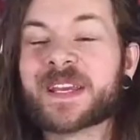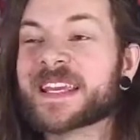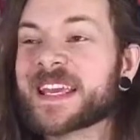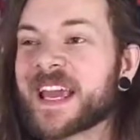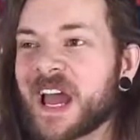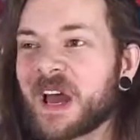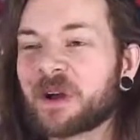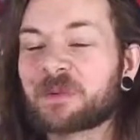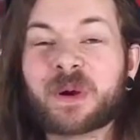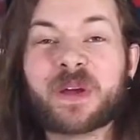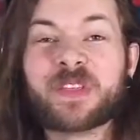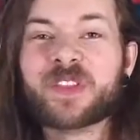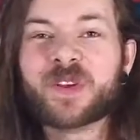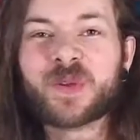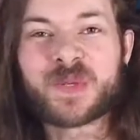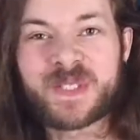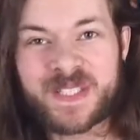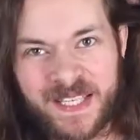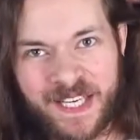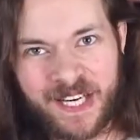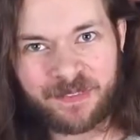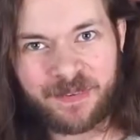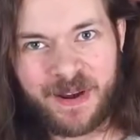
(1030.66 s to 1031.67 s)
But yeah, whether you
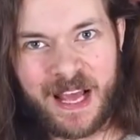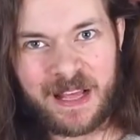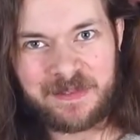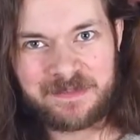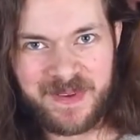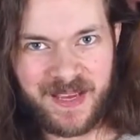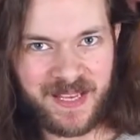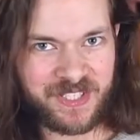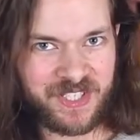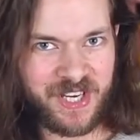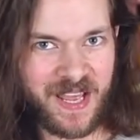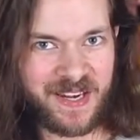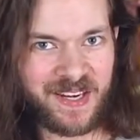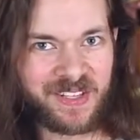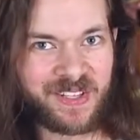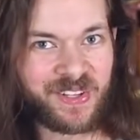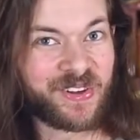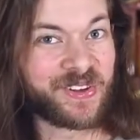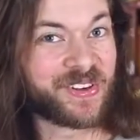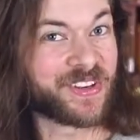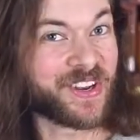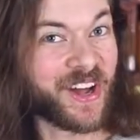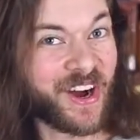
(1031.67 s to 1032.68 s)
stick around my
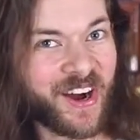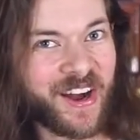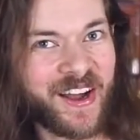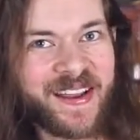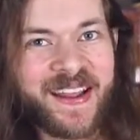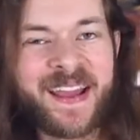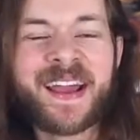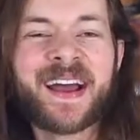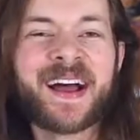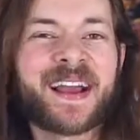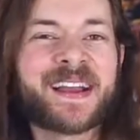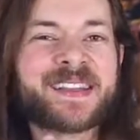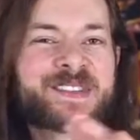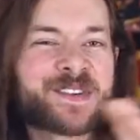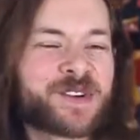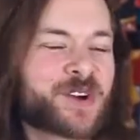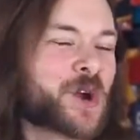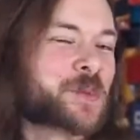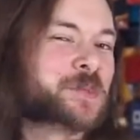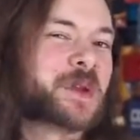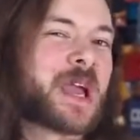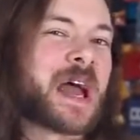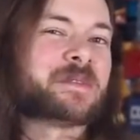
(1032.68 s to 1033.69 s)
channel or not, I
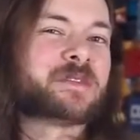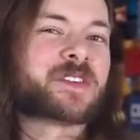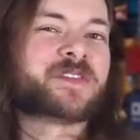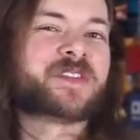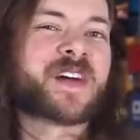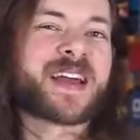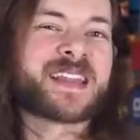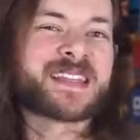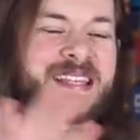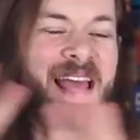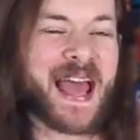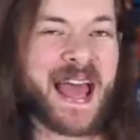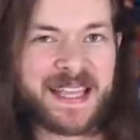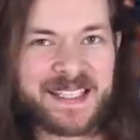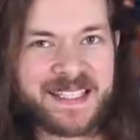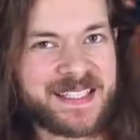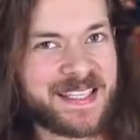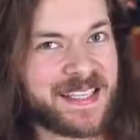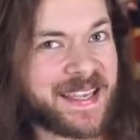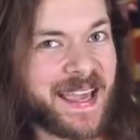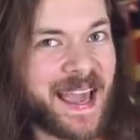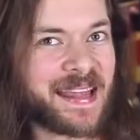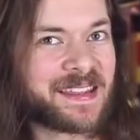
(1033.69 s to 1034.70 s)
do hope you have a
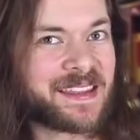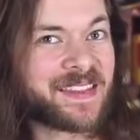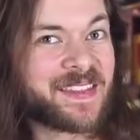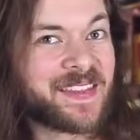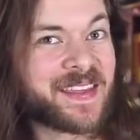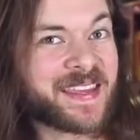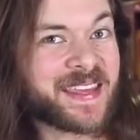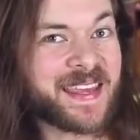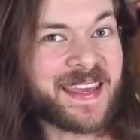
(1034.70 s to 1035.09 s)
fantastic end of the